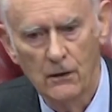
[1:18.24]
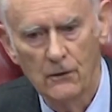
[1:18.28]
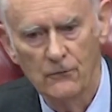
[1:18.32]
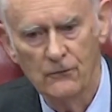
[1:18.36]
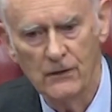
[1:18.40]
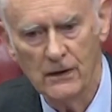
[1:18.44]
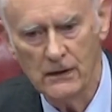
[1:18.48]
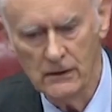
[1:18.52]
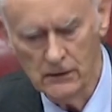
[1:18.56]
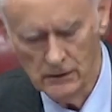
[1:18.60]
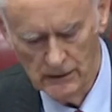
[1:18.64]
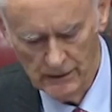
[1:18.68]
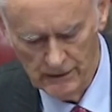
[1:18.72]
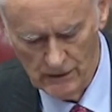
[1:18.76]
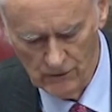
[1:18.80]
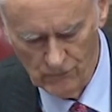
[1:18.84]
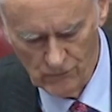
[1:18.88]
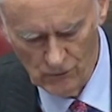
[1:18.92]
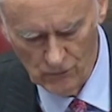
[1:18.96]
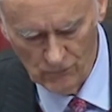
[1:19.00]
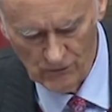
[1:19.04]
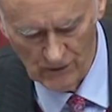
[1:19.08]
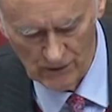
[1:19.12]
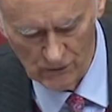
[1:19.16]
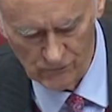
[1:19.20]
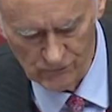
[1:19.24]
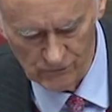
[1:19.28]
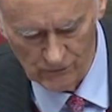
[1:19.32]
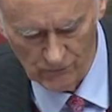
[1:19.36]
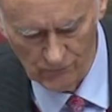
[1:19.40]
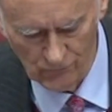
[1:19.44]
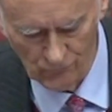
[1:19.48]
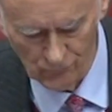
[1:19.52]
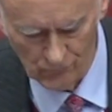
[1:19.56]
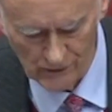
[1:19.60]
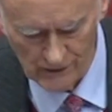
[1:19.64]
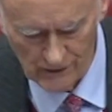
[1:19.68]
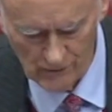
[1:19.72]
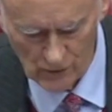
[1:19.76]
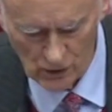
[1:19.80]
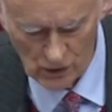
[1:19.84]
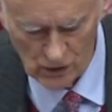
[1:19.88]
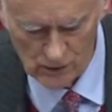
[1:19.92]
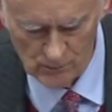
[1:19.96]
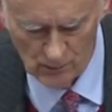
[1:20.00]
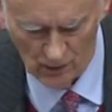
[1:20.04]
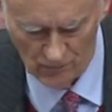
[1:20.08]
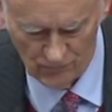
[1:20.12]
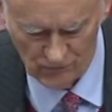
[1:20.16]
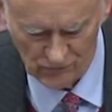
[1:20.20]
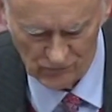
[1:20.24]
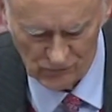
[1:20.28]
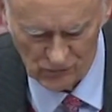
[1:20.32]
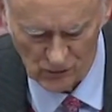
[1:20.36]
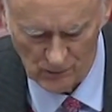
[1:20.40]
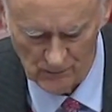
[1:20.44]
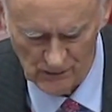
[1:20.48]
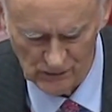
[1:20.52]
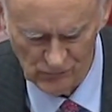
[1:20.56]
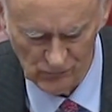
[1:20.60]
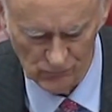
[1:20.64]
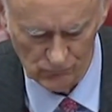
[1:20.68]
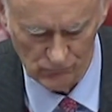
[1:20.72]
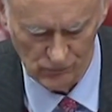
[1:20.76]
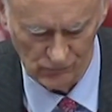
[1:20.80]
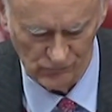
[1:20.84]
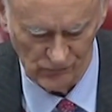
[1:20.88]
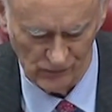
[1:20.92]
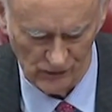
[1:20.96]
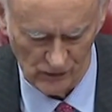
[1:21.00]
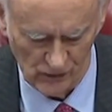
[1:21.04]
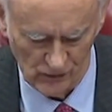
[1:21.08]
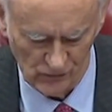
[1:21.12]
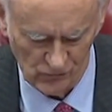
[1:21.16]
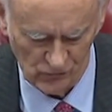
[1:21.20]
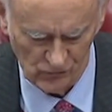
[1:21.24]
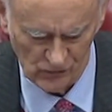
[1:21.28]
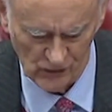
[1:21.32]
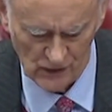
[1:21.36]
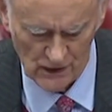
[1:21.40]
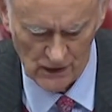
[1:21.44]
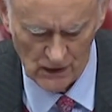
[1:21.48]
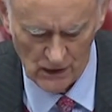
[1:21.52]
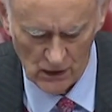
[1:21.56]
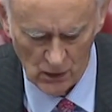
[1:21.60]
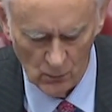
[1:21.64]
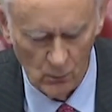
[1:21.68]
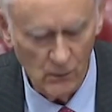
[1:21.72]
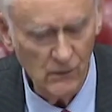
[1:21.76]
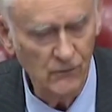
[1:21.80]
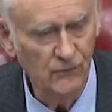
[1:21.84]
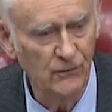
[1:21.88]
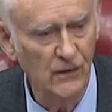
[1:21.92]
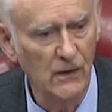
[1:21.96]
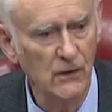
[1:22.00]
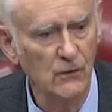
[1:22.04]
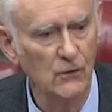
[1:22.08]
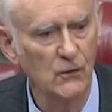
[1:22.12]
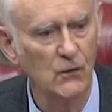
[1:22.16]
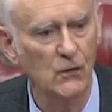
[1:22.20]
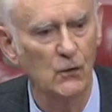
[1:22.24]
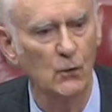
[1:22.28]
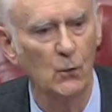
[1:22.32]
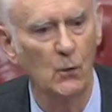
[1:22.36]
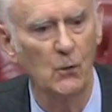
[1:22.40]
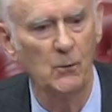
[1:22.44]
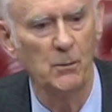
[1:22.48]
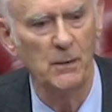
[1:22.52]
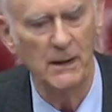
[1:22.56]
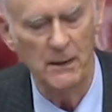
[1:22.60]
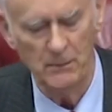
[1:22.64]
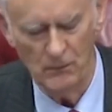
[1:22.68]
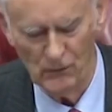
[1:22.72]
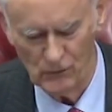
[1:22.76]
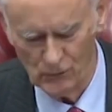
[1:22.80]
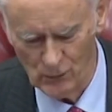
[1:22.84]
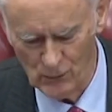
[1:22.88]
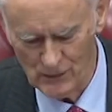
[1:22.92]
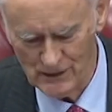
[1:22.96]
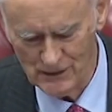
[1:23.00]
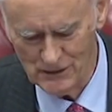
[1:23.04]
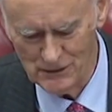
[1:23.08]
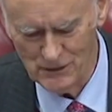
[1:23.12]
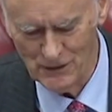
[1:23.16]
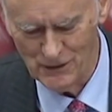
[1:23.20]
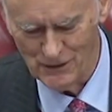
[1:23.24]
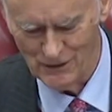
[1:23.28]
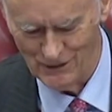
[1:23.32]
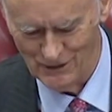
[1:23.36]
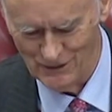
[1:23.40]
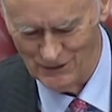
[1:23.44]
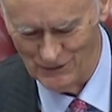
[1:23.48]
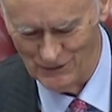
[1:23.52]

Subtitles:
Secondly, in 2003, the Home Office commissioned research which found that there would be between,